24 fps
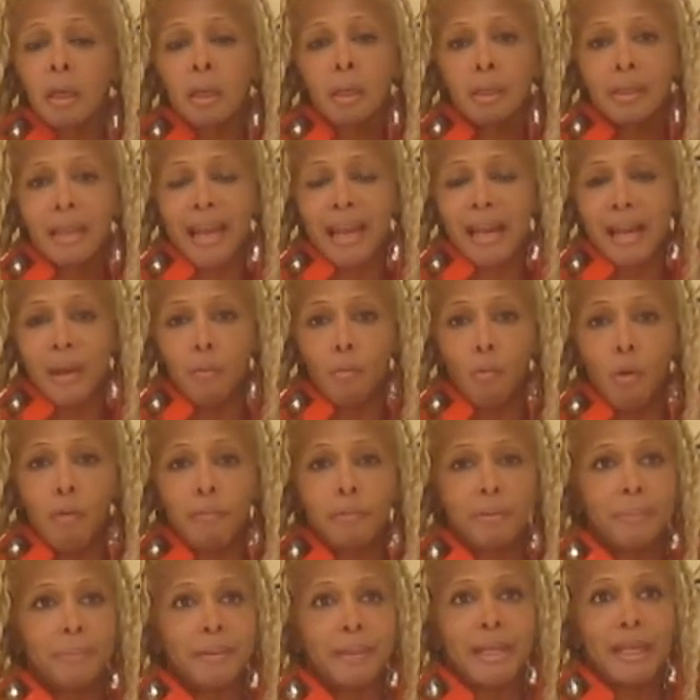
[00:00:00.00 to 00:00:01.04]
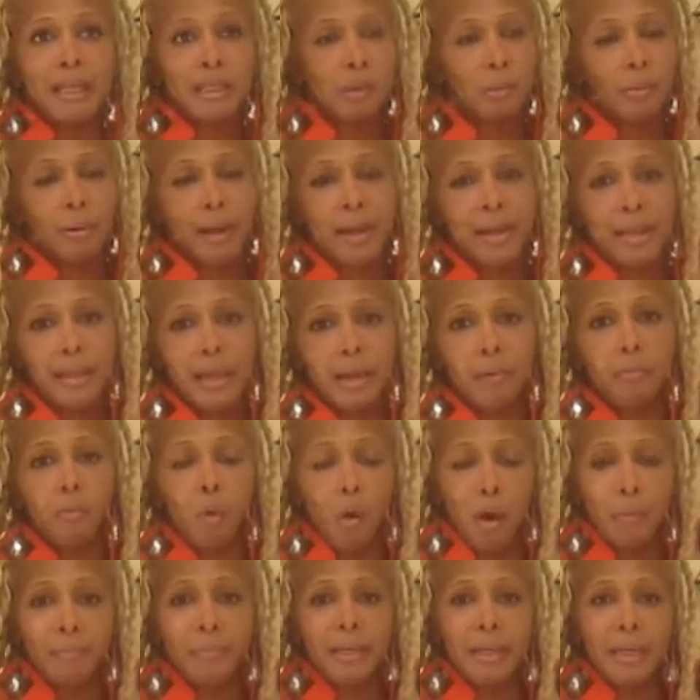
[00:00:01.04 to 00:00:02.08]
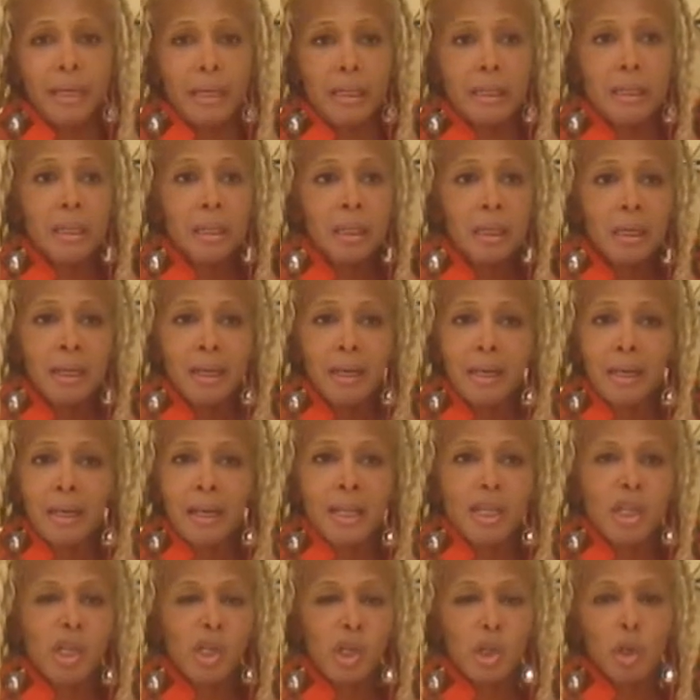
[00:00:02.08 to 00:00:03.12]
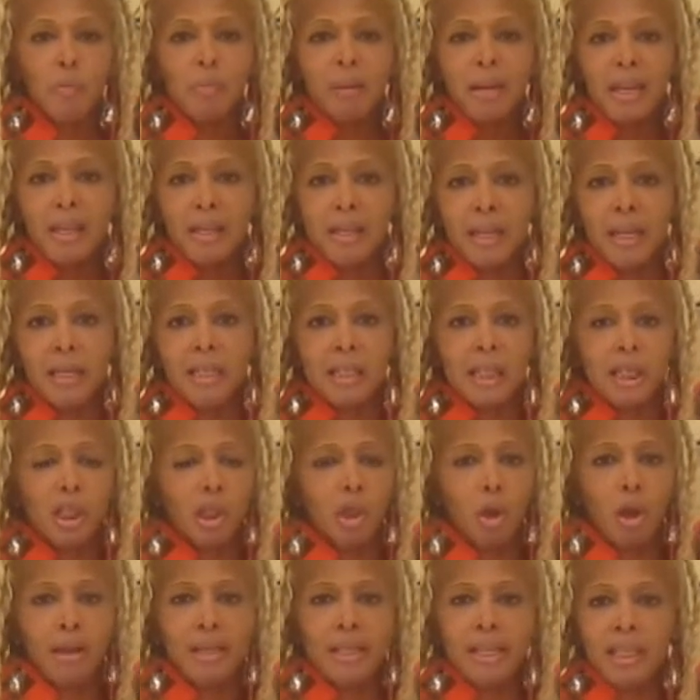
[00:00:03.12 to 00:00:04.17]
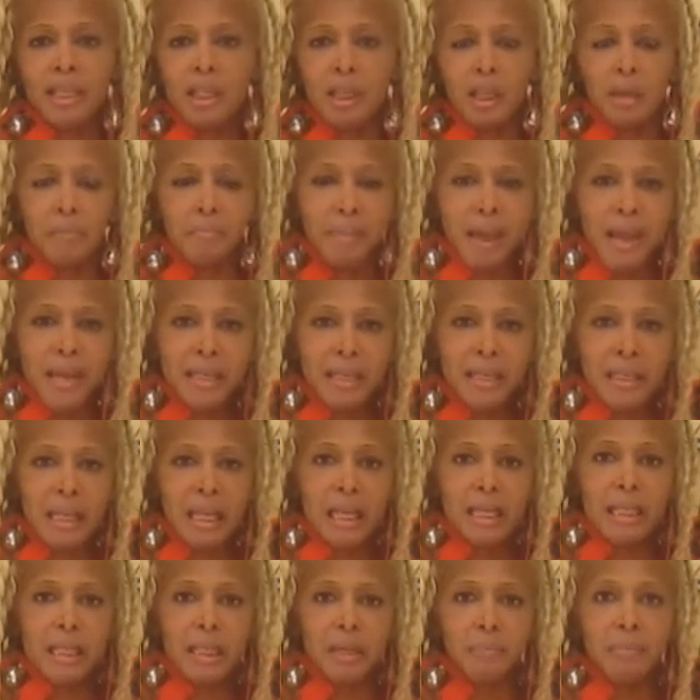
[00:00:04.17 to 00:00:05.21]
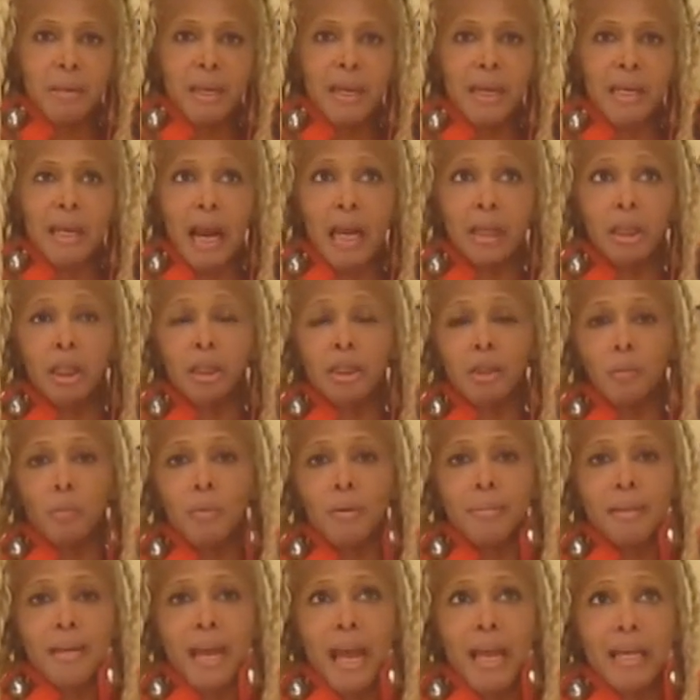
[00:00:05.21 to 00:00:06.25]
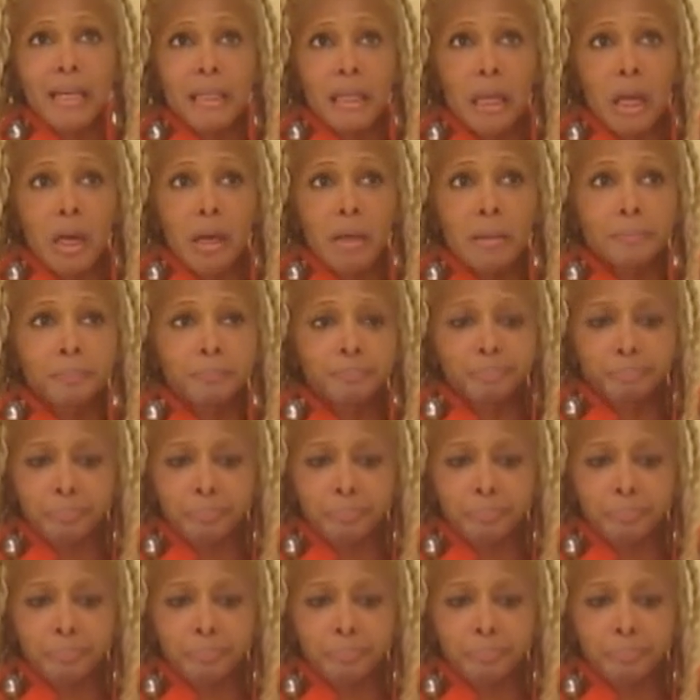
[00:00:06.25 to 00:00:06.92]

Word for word: they didn't want me, but this way they want me. And it's just so many things that start just that make sense to me, and I looked at women as um,